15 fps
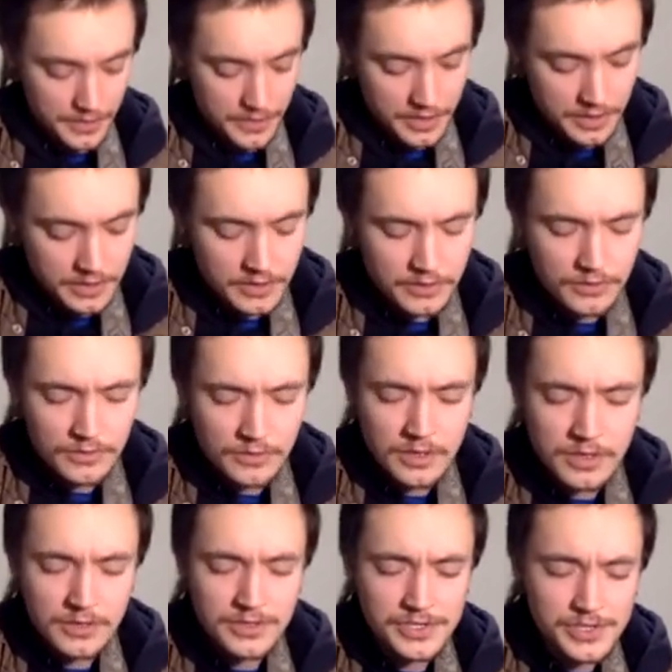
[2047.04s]
I think I
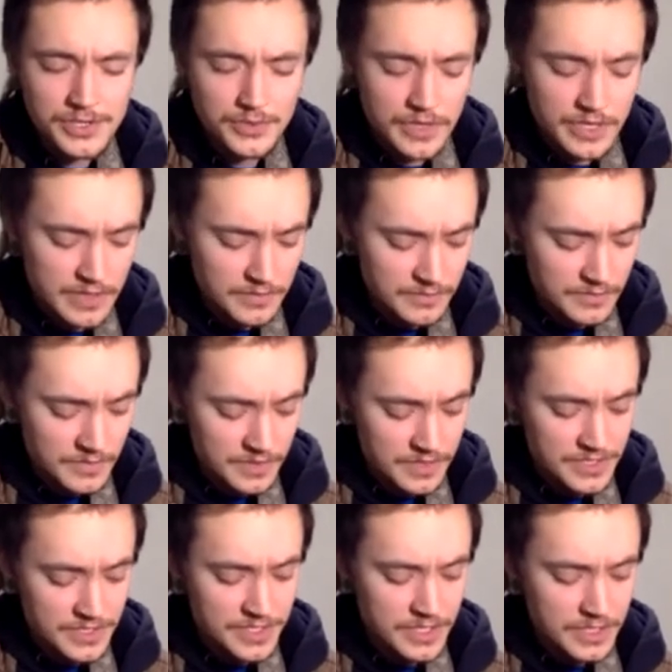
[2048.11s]
wanna swim the
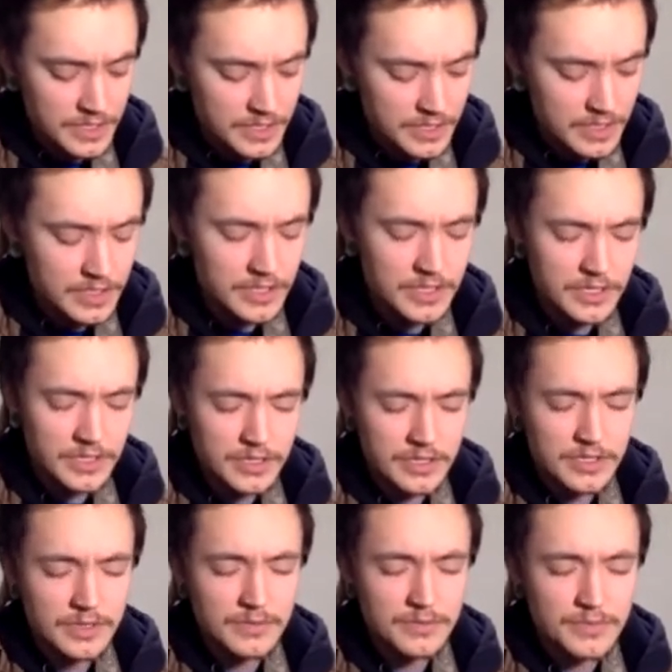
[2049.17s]
deep
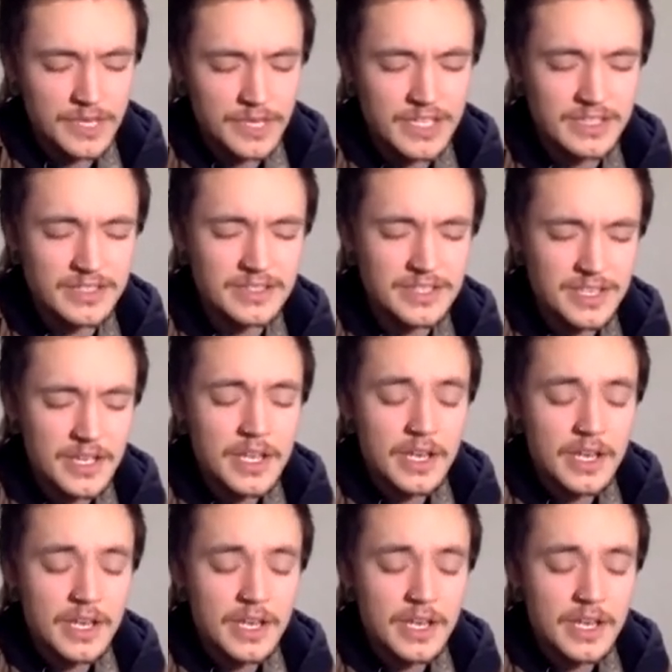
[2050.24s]
end.